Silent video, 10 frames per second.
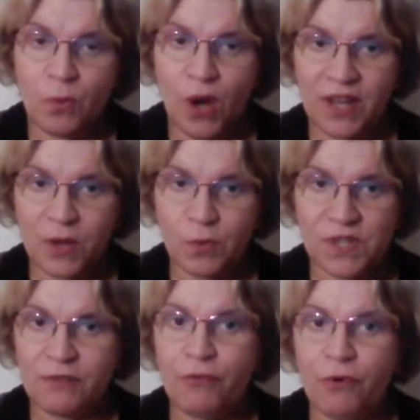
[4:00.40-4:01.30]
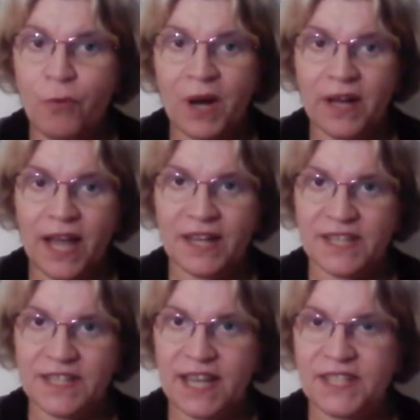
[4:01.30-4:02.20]
were working with the former
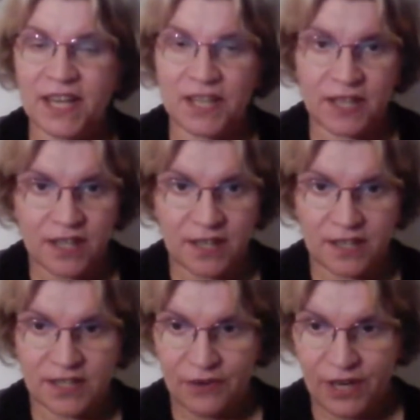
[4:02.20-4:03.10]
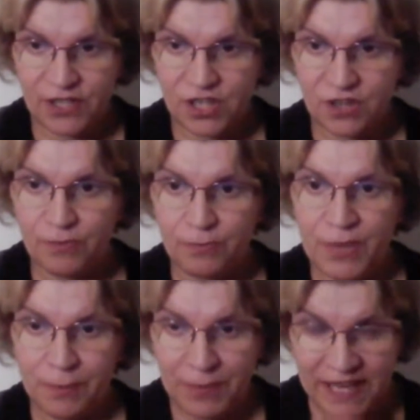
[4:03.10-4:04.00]
NSA technical director,
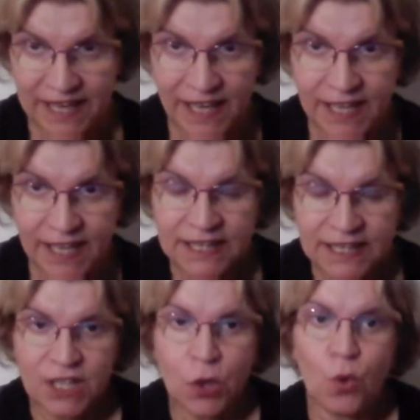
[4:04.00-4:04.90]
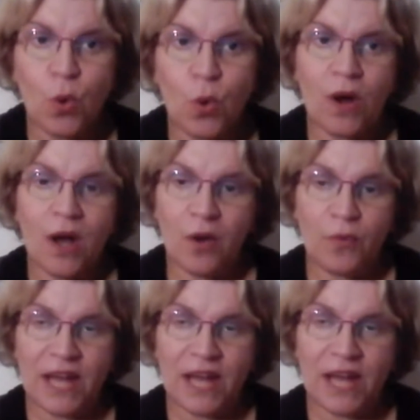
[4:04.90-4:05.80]
Bill Binney, who
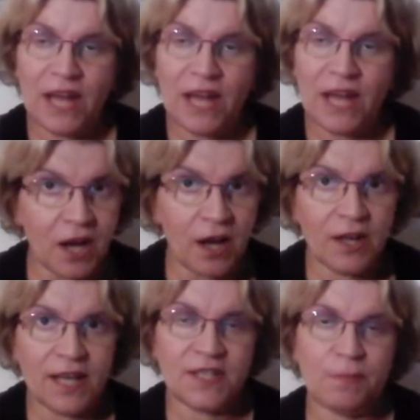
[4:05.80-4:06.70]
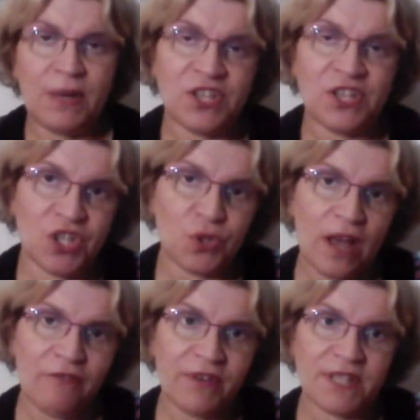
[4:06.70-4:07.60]
we had the honor and the pleasure to
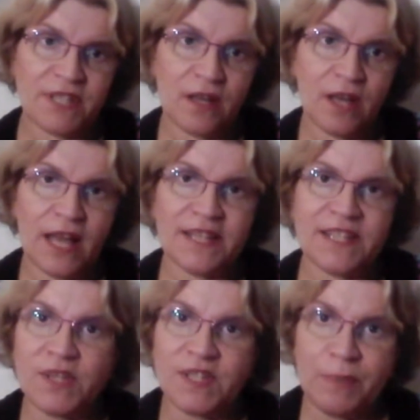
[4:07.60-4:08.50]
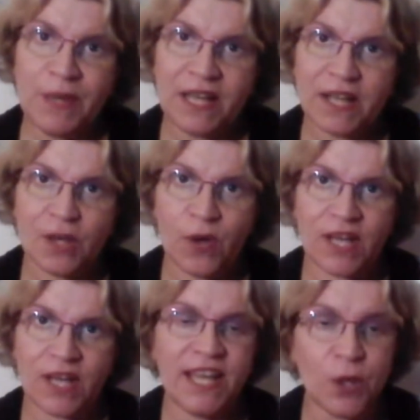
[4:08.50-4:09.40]
have as our speakers, our
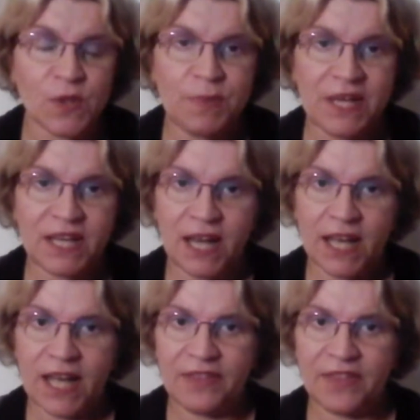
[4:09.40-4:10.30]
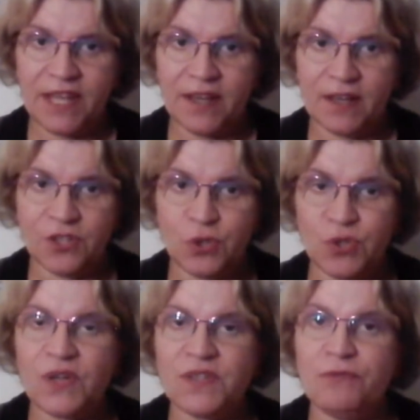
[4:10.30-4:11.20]
keynote speaker at the
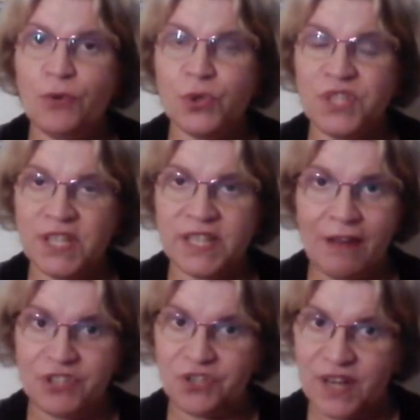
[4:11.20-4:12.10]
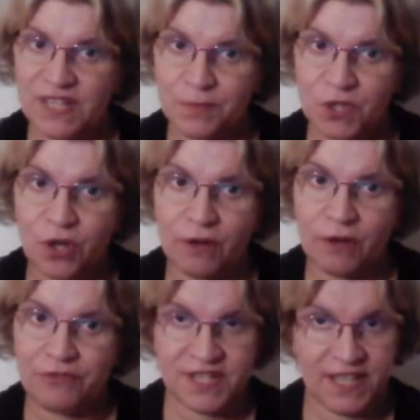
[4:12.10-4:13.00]
2014 Covered Harassment
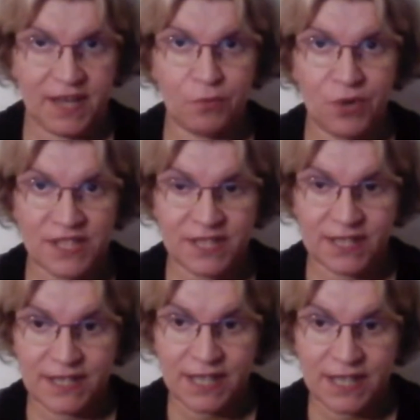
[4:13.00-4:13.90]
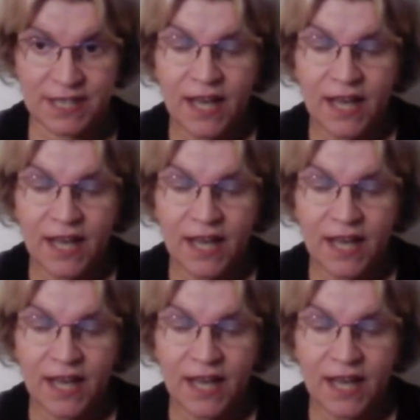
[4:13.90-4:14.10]
Conference here in Brussels.